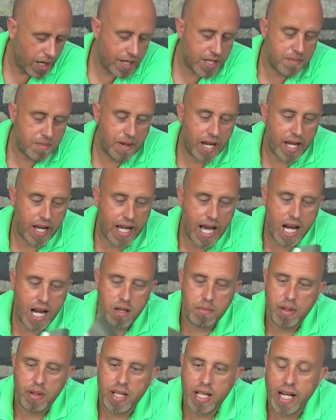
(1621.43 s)
Spare
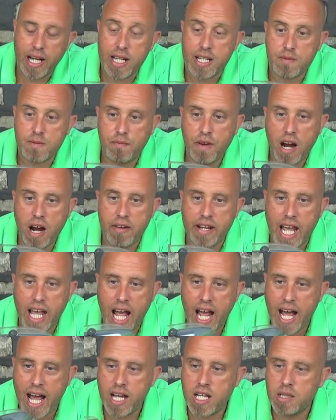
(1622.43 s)
canopy, and it's very
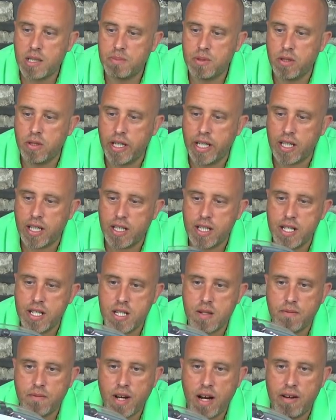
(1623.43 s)
hackable, I think, and
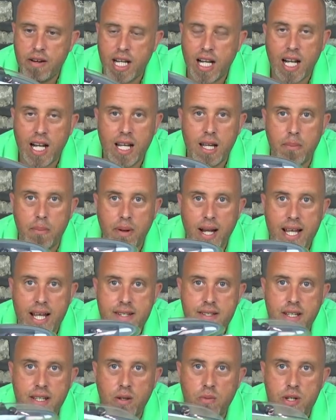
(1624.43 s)
it's a very clear
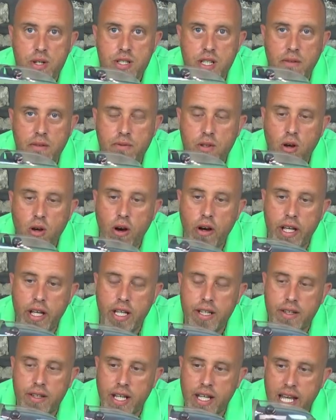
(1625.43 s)
plastic which they've got
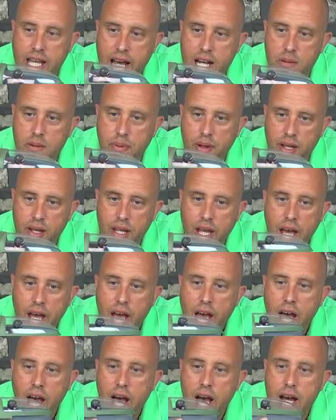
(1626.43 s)
in the canopy,
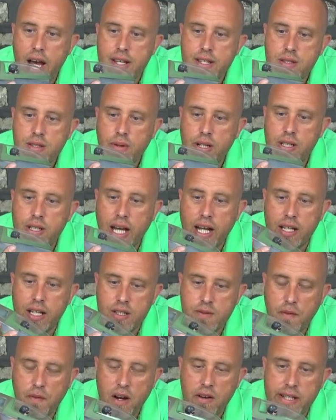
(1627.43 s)
and
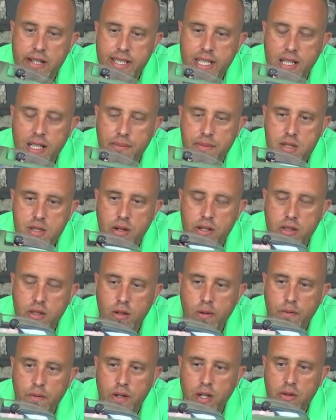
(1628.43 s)
it's very deep, so I
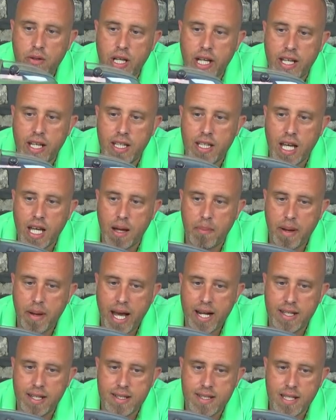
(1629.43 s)
do feel that I can get a
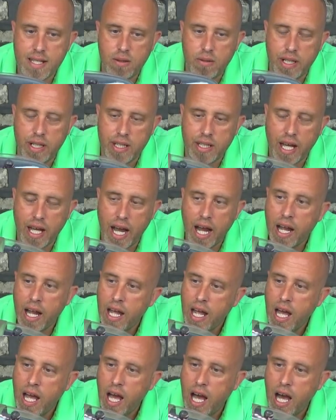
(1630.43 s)
pan and tilt in there.
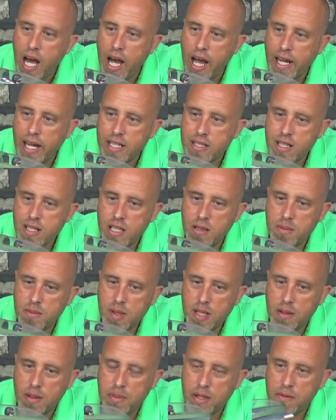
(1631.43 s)
It's going to
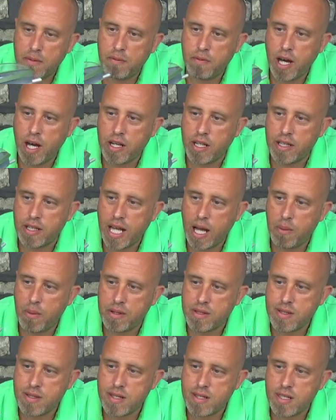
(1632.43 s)
be a bit fun in that
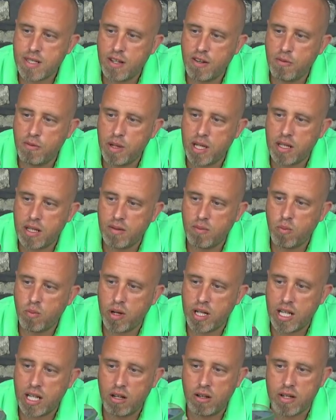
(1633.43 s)
one to see
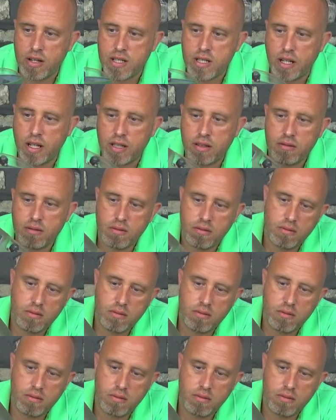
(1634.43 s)
what it looks like.